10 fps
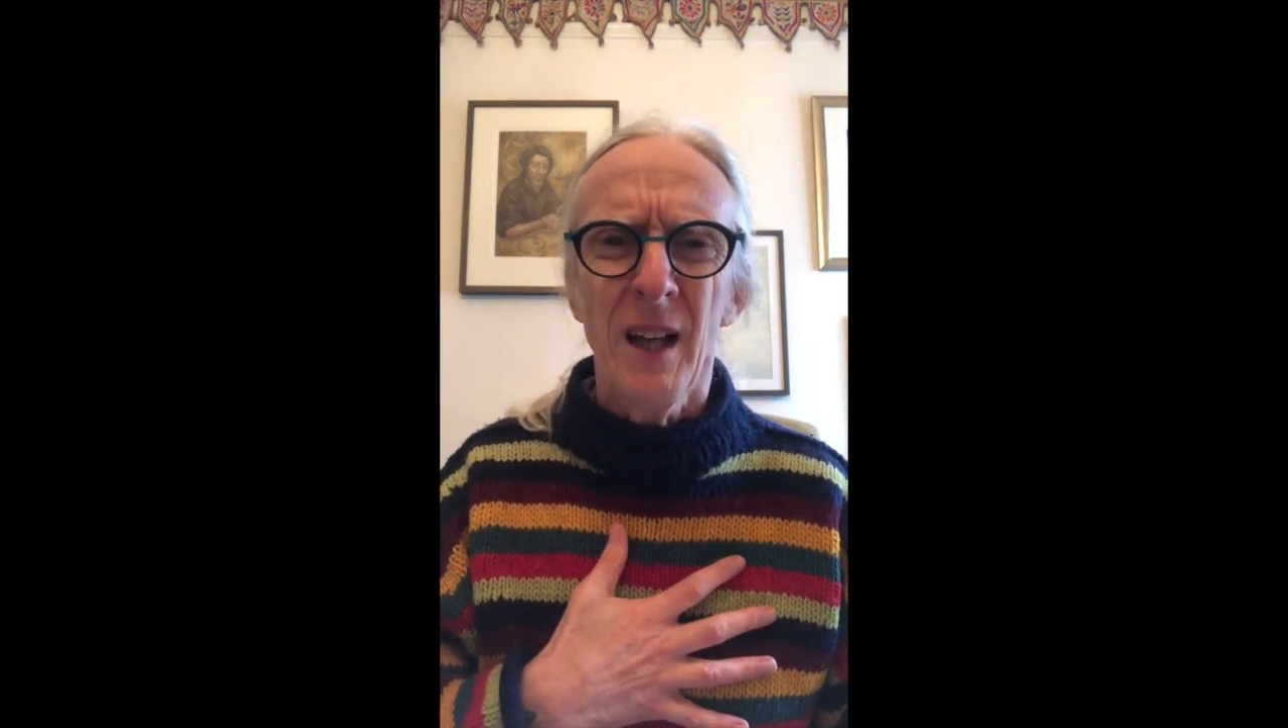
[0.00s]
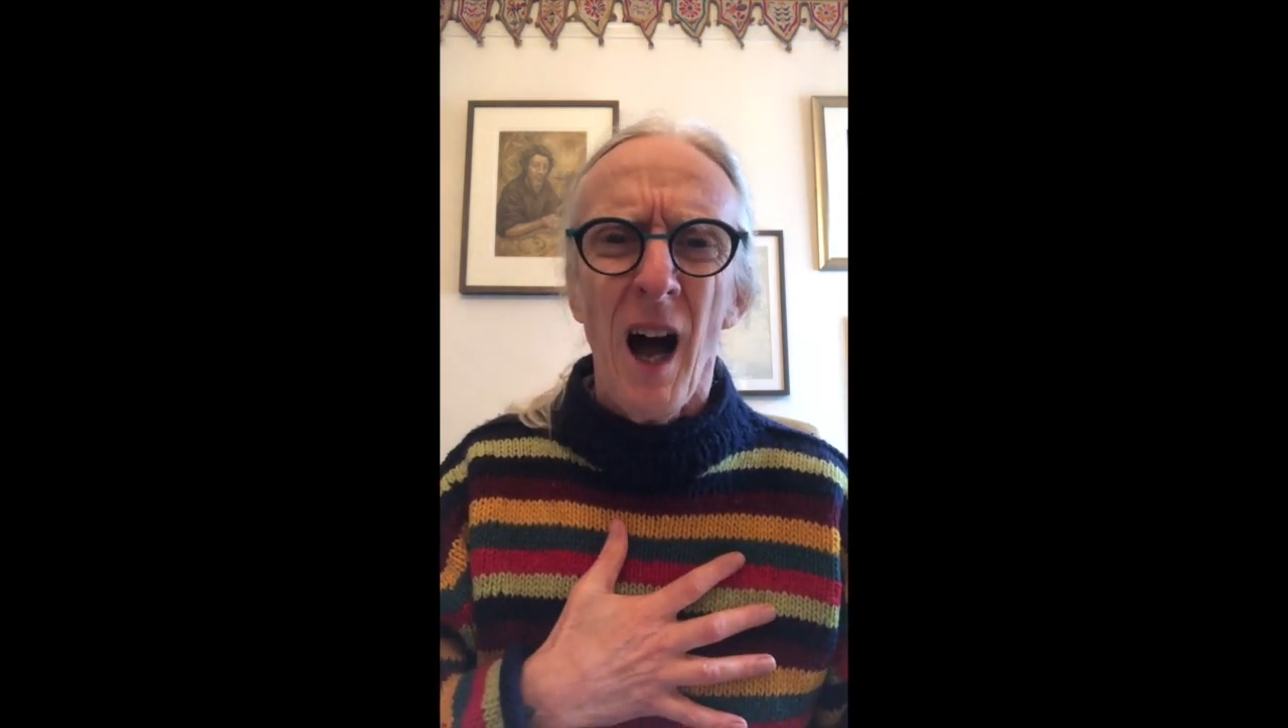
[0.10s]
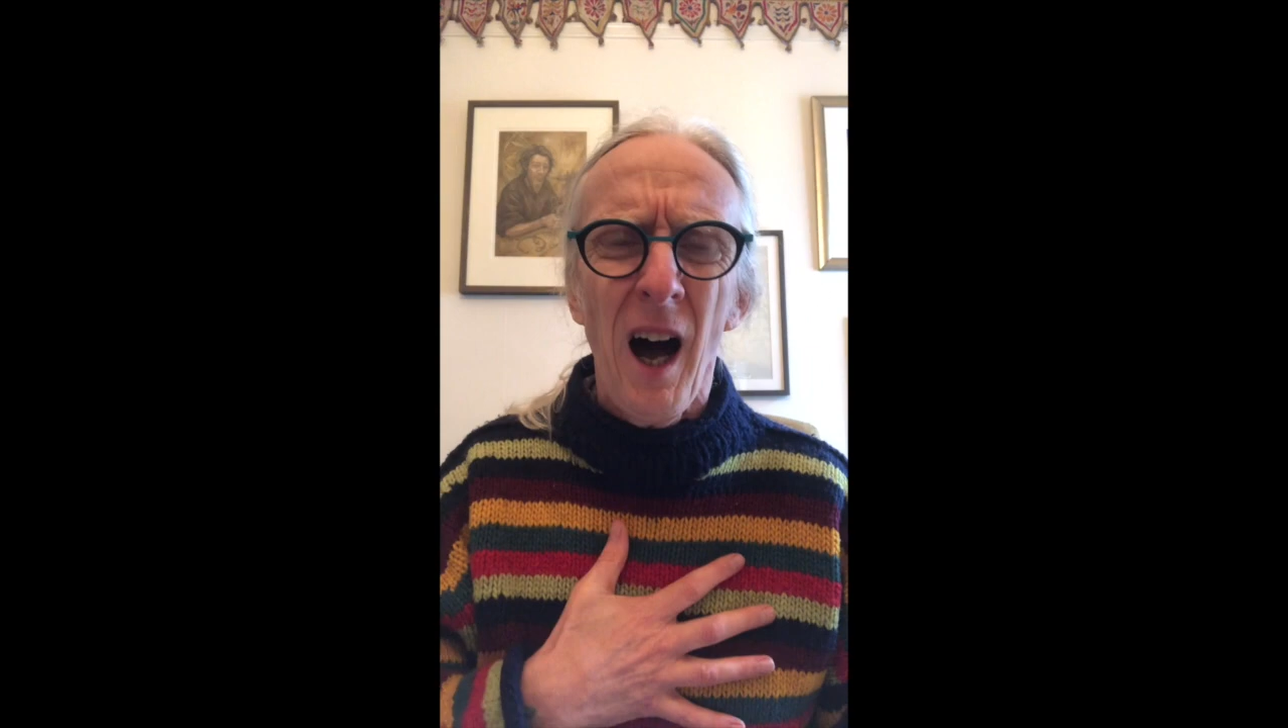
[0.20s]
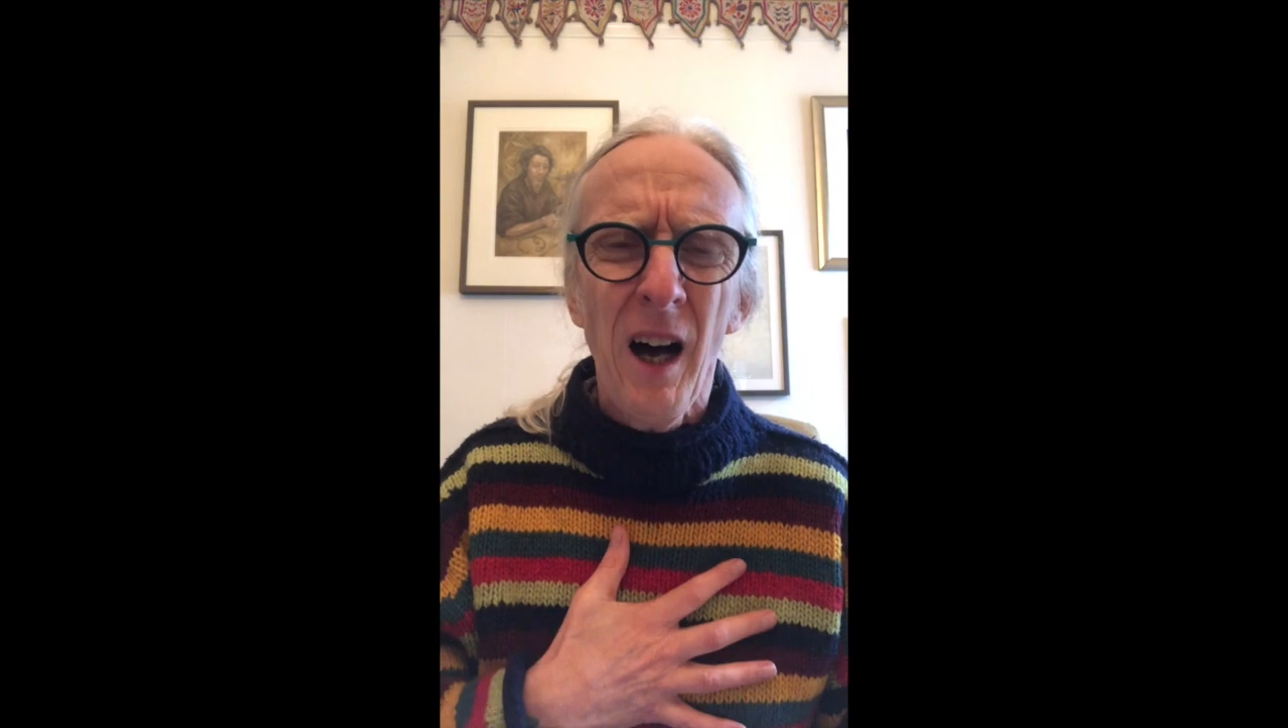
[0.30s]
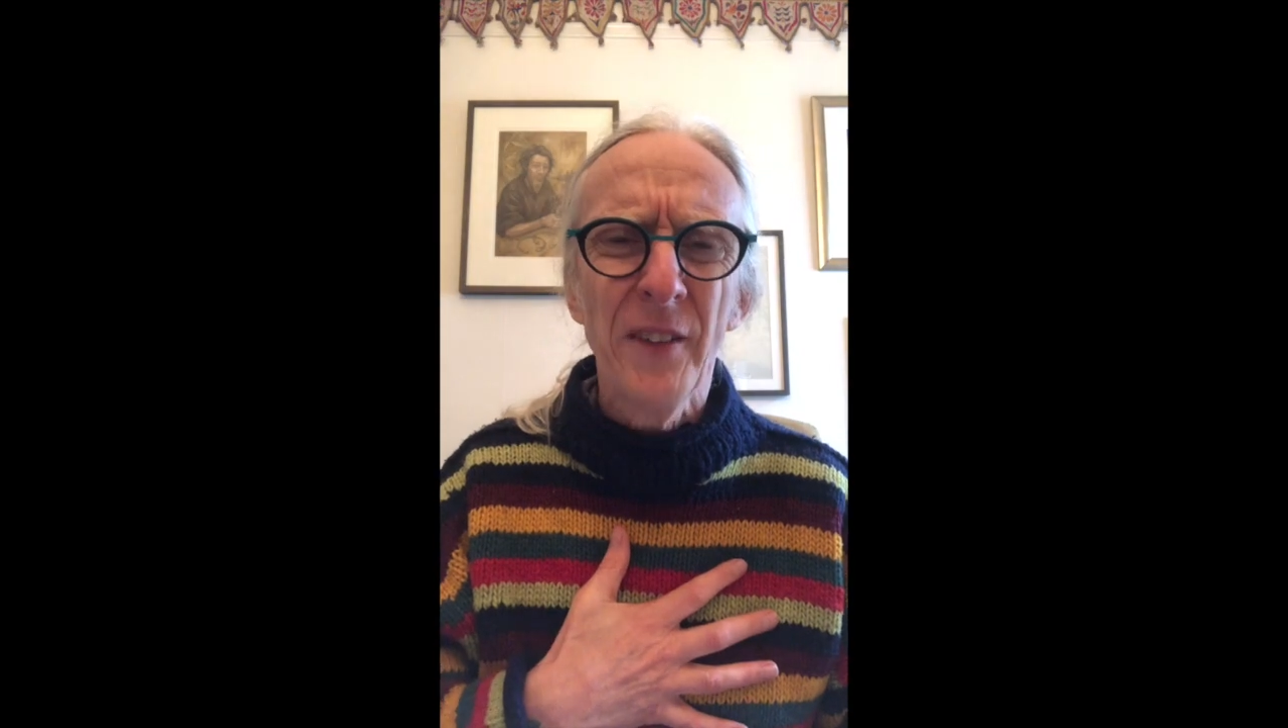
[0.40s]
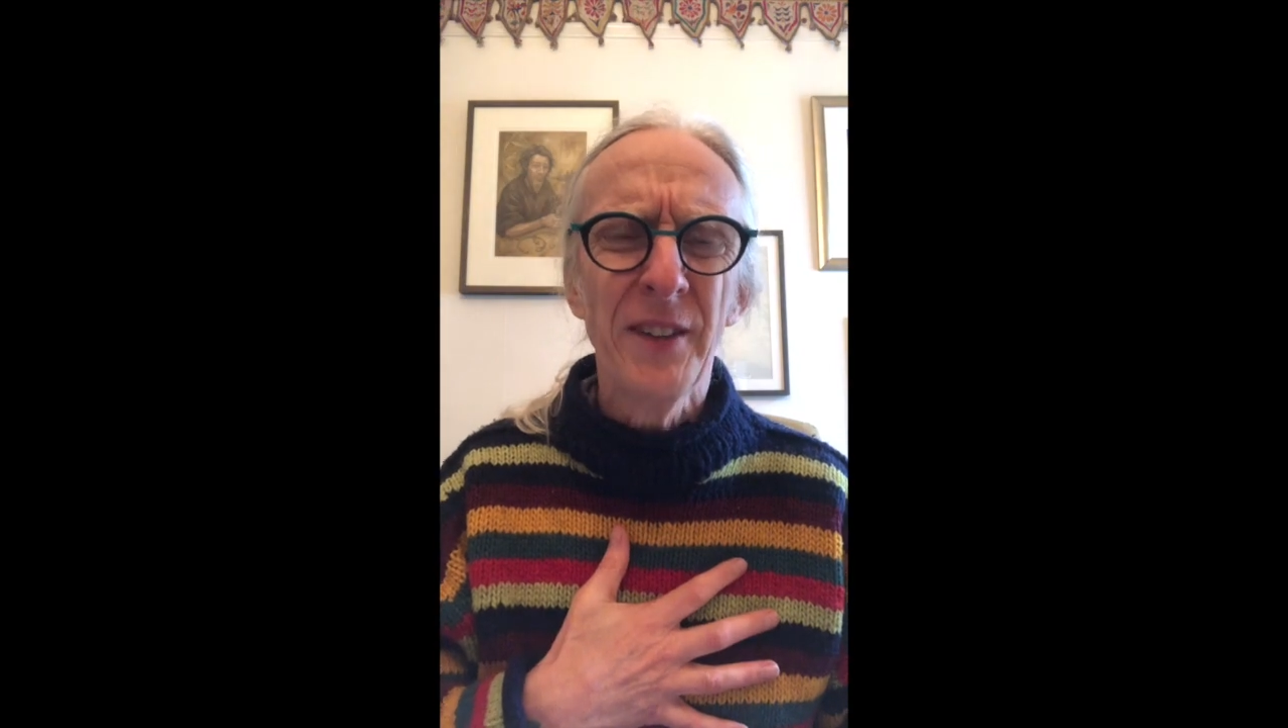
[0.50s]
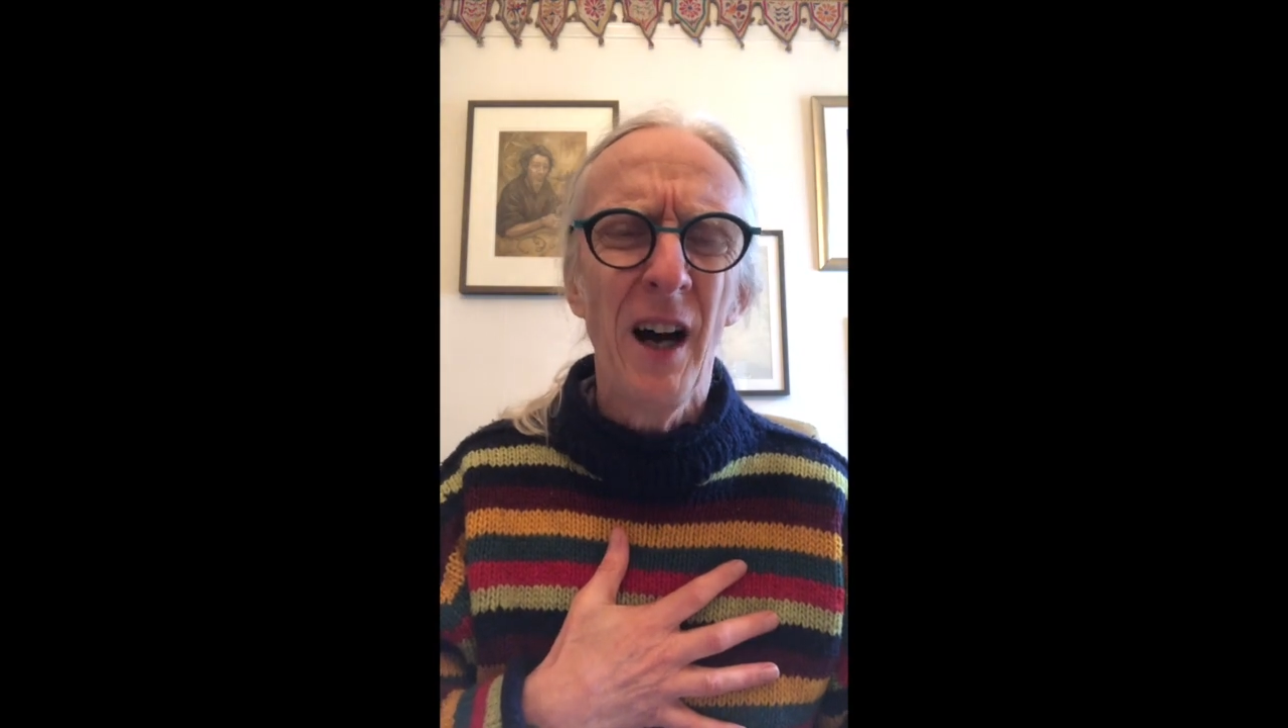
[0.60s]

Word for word: heart to